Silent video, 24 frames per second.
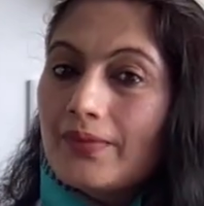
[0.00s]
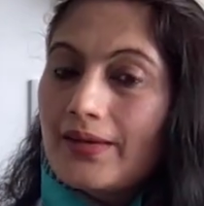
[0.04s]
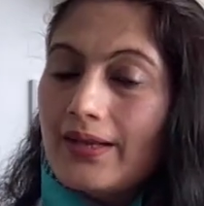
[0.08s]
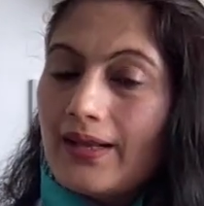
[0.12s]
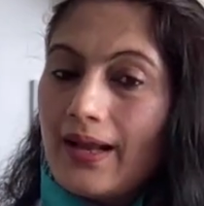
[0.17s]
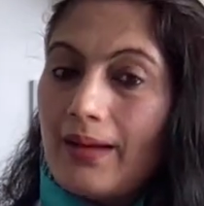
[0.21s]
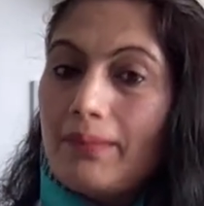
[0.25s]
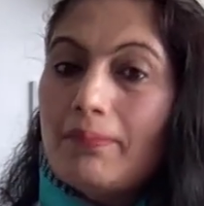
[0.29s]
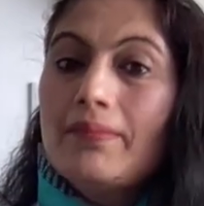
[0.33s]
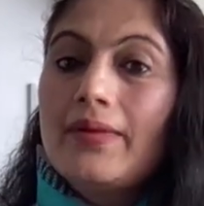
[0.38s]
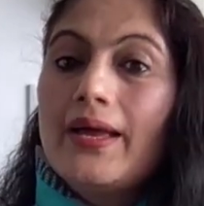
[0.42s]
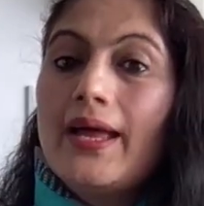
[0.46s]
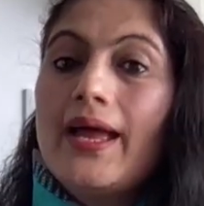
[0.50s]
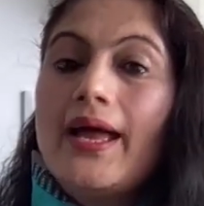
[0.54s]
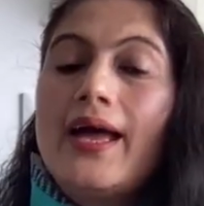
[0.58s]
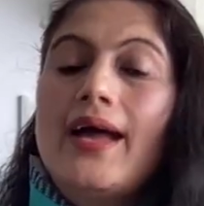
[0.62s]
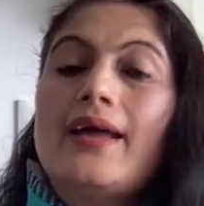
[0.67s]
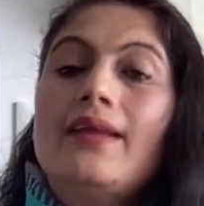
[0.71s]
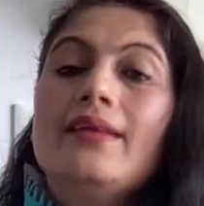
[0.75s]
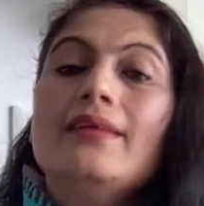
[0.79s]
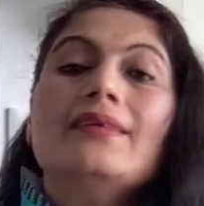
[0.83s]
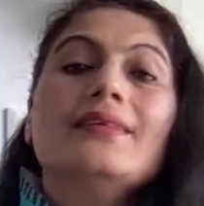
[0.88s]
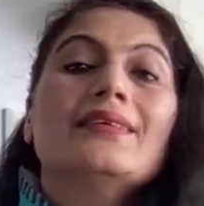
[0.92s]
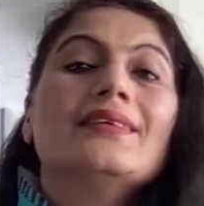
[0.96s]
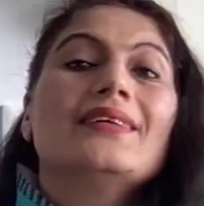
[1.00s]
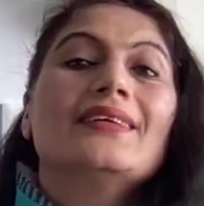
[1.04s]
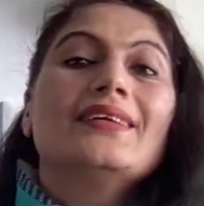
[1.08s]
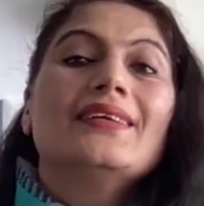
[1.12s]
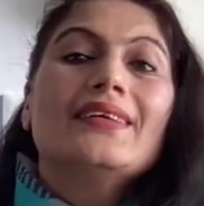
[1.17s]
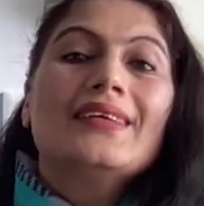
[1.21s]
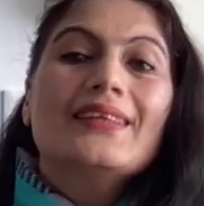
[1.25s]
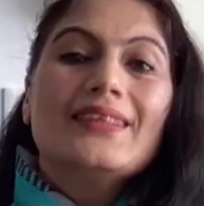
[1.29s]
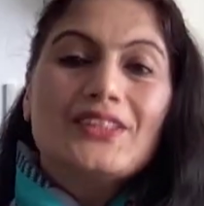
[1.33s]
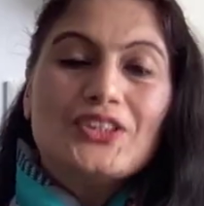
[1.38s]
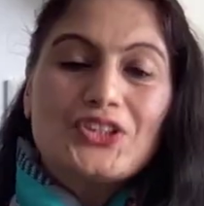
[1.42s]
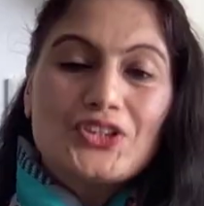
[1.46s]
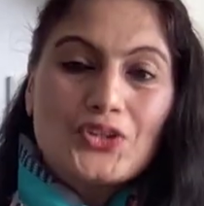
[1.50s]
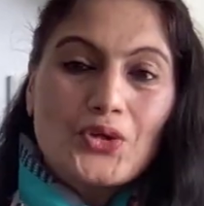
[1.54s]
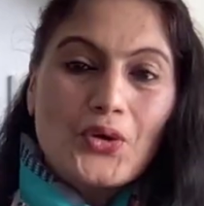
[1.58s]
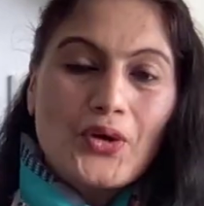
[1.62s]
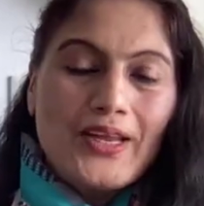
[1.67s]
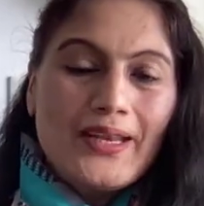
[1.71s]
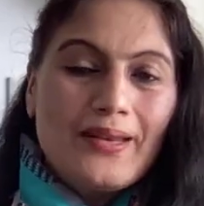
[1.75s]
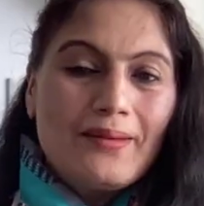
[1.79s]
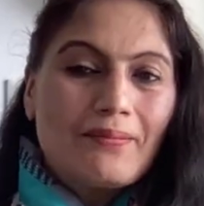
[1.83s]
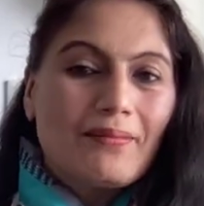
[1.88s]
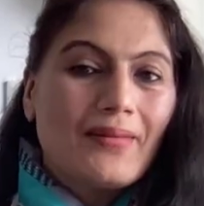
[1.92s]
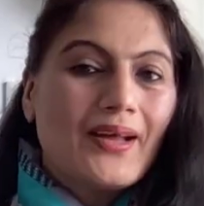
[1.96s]
come and
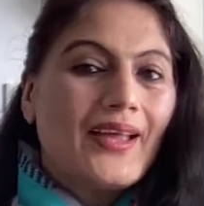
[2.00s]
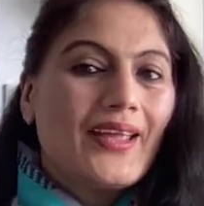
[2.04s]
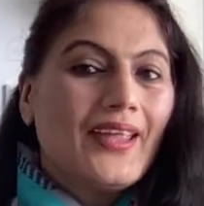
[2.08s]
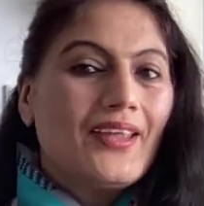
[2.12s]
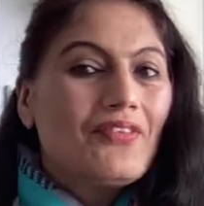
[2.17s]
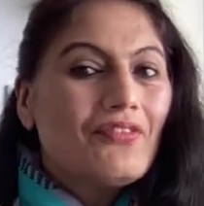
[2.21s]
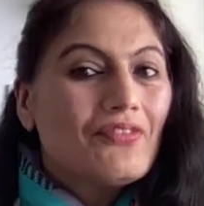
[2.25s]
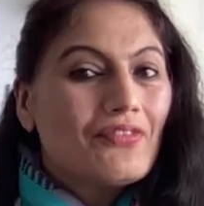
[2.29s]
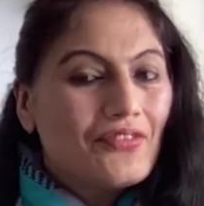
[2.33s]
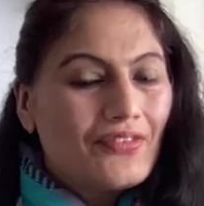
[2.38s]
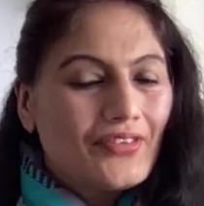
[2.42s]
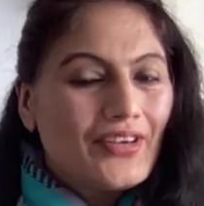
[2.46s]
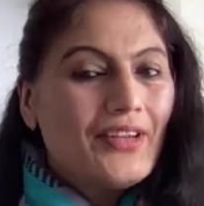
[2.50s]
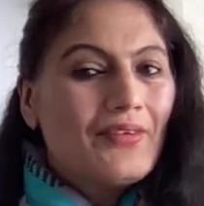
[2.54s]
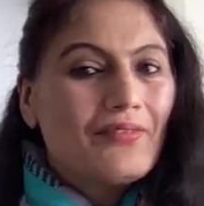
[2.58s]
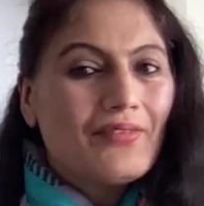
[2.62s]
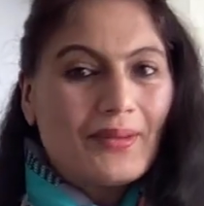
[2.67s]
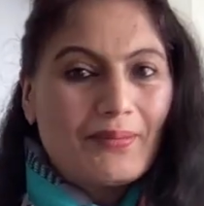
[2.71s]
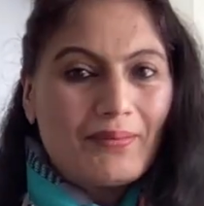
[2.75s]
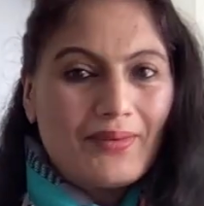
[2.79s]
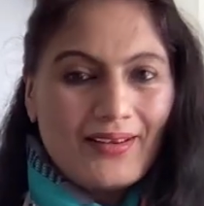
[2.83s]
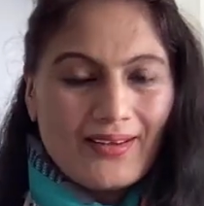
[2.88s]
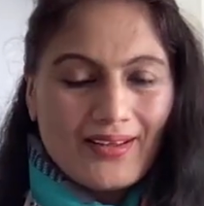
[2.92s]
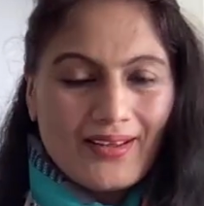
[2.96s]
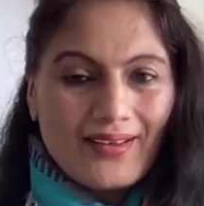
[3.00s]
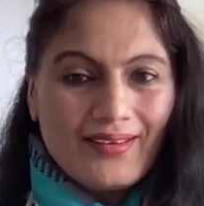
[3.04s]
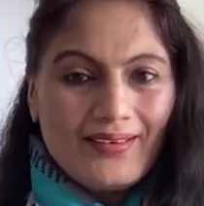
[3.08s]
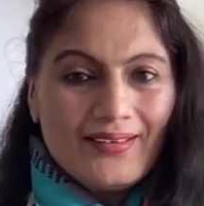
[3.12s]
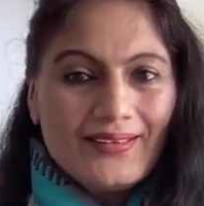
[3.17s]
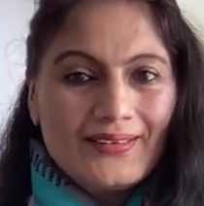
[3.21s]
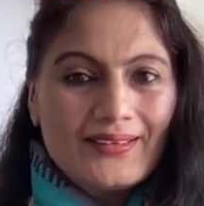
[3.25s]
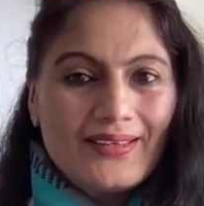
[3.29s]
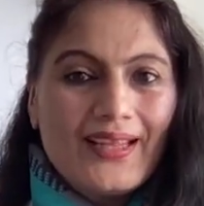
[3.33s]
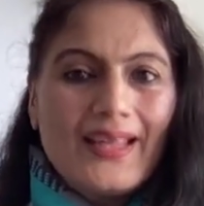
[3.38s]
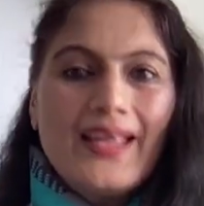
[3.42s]
join my free webinar.